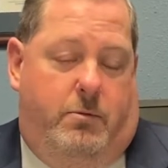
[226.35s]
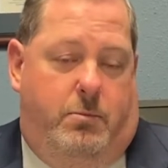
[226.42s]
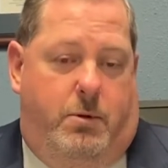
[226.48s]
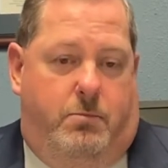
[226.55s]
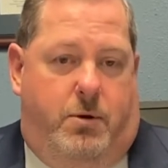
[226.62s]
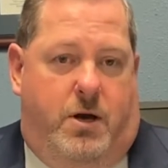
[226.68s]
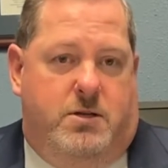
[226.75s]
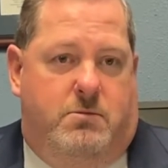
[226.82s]

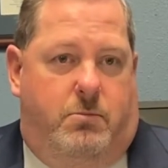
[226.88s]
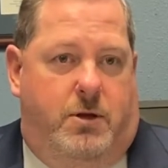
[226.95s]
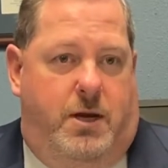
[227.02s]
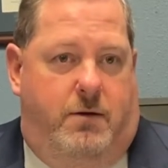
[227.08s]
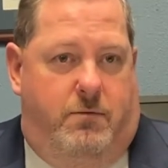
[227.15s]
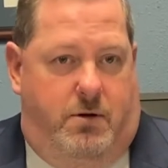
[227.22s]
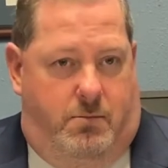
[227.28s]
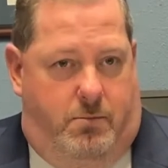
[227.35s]
but possibly
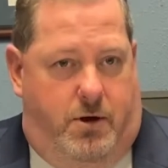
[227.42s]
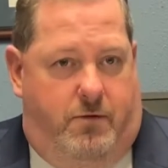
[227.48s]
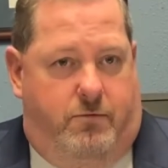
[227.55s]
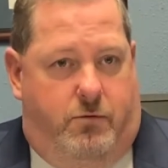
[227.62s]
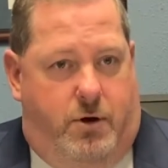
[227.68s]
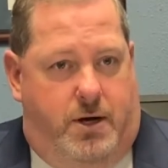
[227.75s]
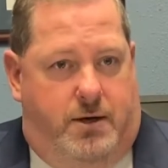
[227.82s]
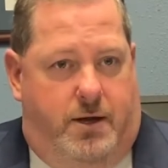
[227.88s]
even above
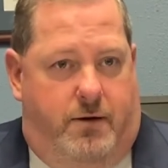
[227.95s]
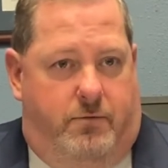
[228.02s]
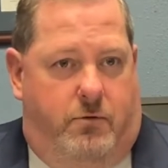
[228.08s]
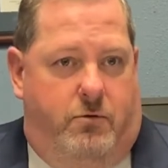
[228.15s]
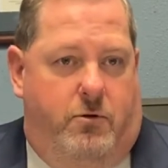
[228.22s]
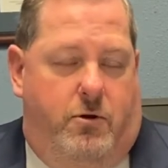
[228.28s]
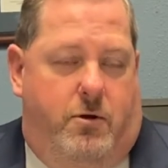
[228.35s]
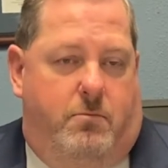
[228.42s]
grade level
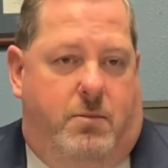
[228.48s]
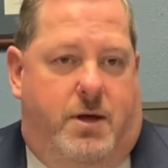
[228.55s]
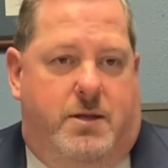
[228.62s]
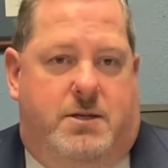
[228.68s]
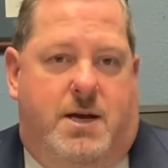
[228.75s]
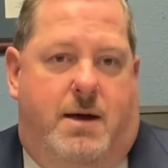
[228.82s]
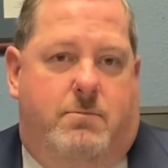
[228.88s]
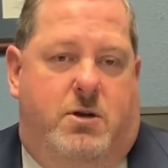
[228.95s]
by the
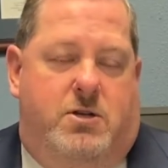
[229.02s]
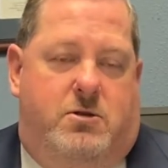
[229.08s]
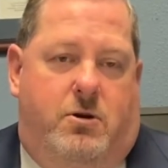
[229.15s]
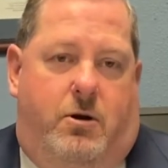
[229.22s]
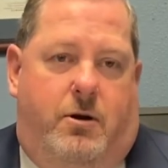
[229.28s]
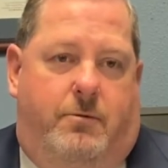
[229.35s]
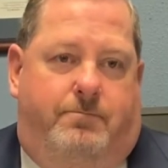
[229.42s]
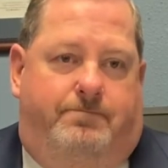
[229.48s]
time they start.